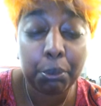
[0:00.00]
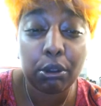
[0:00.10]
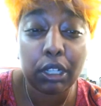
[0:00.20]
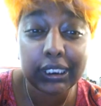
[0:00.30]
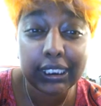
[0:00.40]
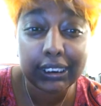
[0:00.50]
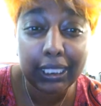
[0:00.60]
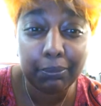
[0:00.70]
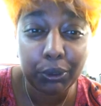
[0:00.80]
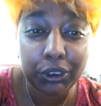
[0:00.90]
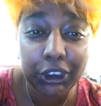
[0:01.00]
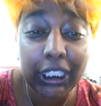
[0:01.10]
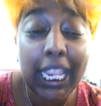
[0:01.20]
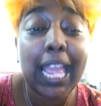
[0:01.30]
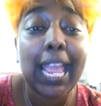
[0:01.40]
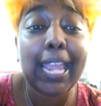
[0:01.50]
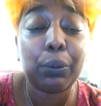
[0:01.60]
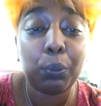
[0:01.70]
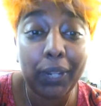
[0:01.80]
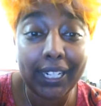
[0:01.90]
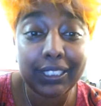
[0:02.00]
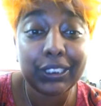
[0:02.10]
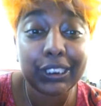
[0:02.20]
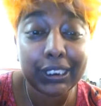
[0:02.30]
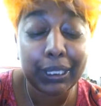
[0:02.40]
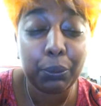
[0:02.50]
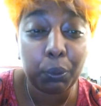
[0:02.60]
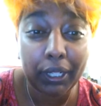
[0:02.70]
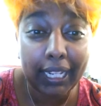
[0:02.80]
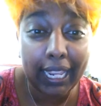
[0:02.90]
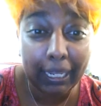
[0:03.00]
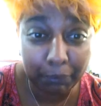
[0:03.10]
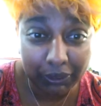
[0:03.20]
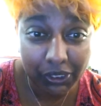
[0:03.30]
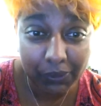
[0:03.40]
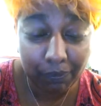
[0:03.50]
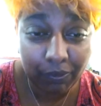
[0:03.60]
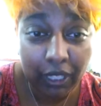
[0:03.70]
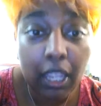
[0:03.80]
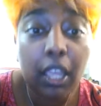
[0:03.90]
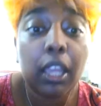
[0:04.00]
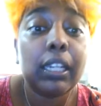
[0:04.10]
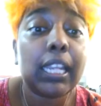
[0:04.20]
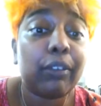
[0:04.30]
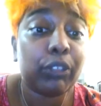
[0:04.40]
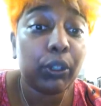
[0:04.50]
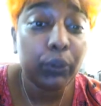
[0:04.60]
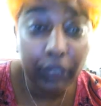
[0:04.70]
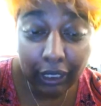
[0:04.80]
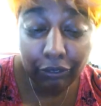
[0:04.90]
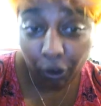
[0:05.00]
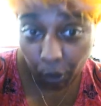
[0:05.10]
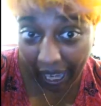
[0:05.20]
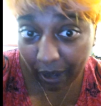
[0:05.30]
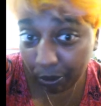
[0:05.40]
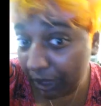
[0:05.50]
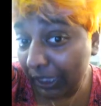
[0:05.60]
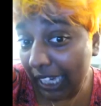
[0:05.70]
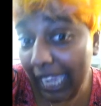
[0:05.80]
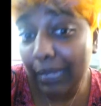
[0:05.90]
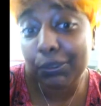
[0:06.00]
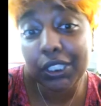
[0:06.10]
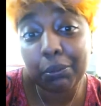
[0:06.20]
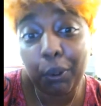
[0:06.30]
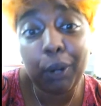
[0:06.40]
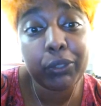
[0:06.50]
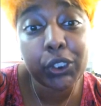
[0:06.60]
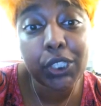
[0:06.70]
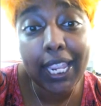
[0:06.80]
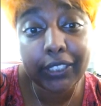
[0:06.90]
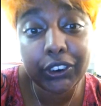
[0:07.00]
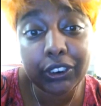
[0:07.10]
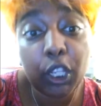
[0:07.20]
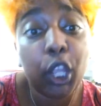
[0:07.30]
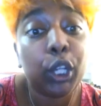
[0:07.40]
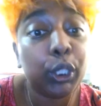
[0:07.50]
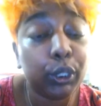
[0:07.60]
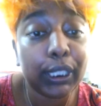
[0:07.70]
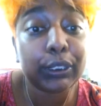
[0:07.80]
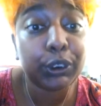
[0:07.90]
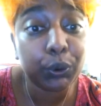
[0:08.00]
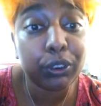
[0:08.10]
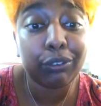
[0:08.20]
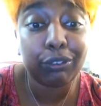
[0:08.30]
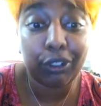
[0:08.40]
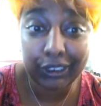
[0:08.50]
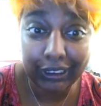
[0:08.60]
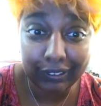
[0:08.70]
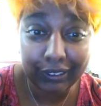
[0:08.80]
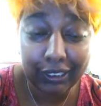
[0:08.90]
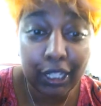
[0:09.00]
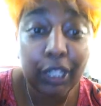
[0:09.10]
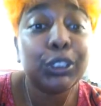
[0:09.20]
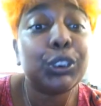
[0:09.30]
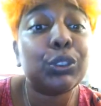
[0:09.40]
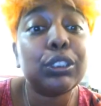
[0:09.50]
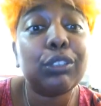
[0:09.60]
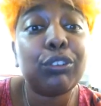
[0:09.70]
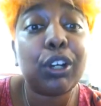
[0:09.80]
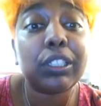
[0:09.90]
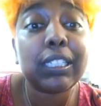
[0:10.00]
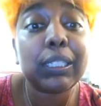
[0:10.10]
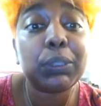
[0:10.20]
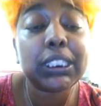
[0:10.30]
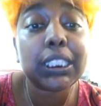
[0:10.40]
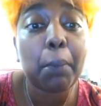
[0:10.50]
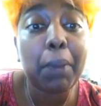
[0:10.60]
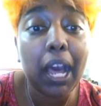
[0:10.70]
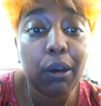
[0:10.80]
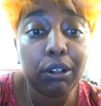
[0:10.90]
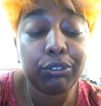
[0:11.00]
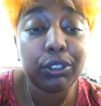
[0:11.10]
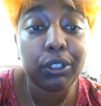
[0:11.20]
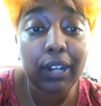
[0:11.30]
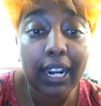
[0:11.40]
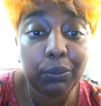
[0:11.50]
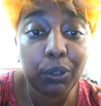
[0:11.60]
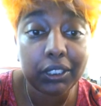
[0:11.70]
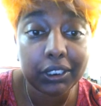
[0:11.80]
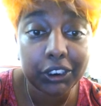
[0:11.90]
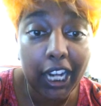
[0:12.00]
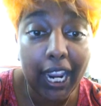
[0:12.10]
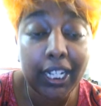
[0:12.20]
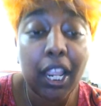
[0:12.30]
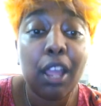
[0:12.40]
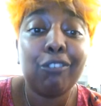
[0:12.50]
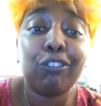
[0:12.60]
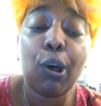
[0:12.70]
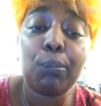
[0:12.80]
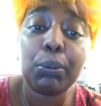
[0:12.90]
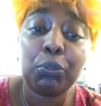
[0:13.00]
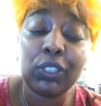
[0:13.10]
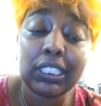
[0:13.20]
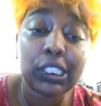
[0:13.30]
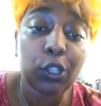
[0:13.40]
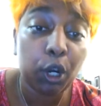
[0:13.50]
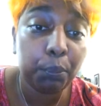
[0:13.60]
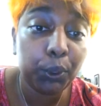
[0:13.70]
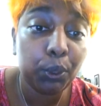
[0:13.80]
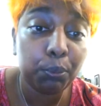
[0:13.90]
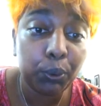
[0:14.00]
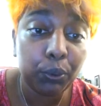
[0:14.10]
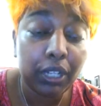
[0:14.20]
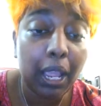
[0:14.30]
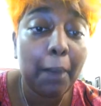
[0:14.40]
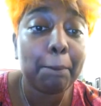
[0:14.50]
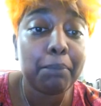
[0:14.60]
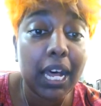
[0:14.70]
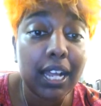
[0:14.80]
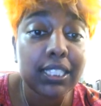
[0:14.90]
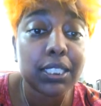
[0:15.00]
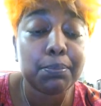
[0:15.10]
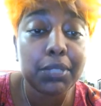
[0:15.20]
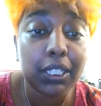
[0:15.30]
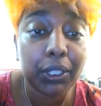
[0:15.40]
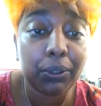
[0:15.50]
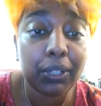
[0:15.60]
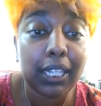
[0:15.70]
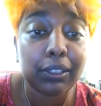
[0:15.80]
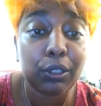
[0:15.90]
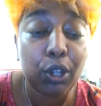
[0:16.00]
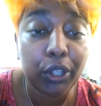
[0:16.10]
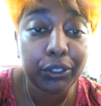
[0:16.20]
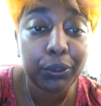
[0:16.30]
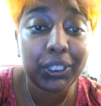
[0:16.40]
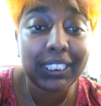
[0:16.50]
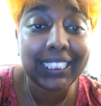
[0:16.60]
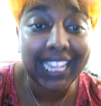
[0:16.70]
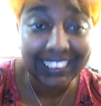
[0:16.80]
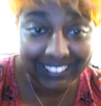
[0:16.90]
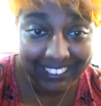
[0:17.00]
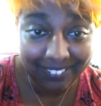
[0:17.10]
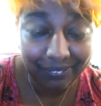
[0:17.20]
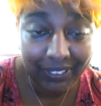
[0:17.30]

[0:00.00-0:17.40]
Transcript: process the emotion, and wait to see what happens. Now, if you're looking for in times and prompts to action, look at June the 14th. June the 14th, we see a powerful Grand Water Trine formed with the Scorpio Moon, Mars, Mercury, and the North Node in Cancer,